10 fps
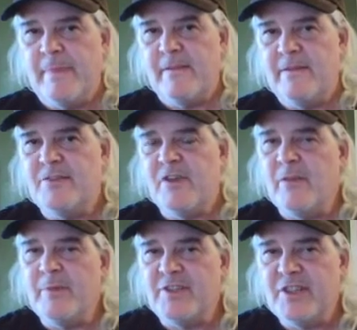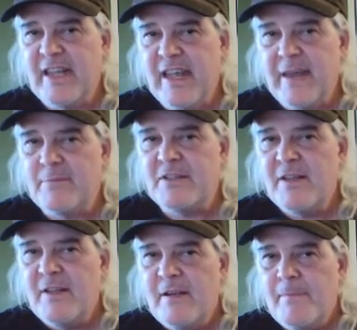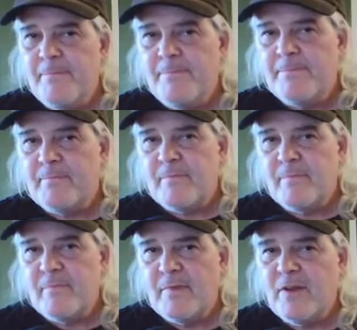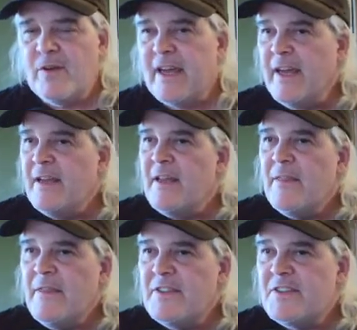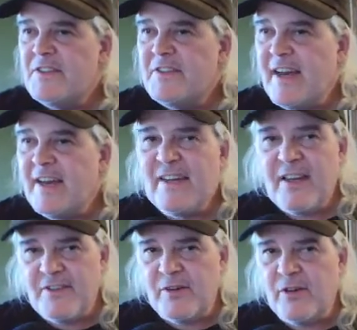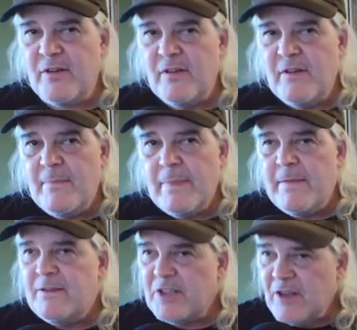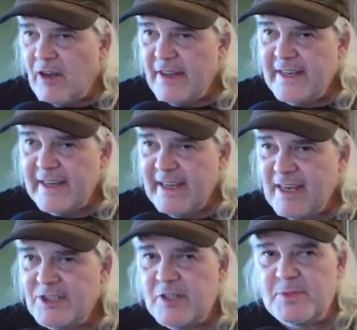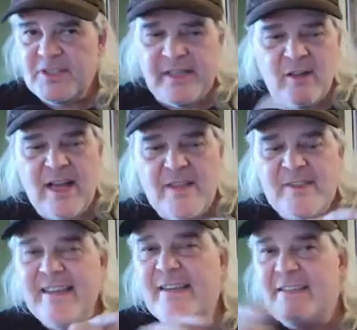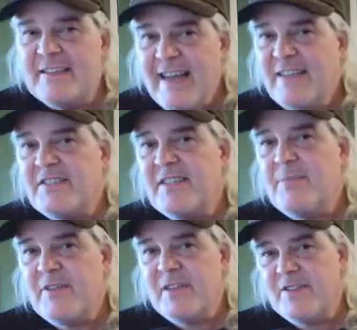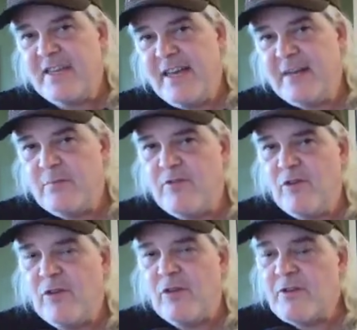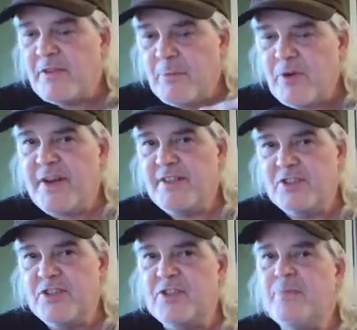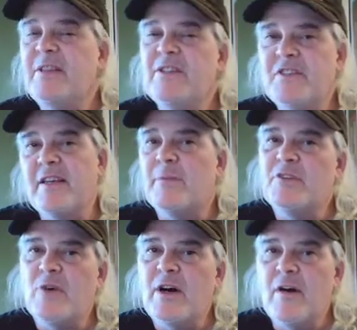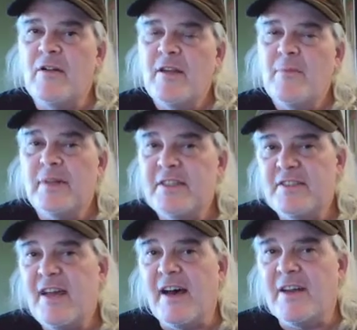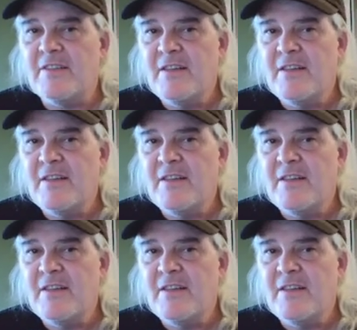It's all a bunch of games. Okay? This is not ethical. To call that a catch-up sale on the exact same things they had before, the price should be the same as well. But it's not.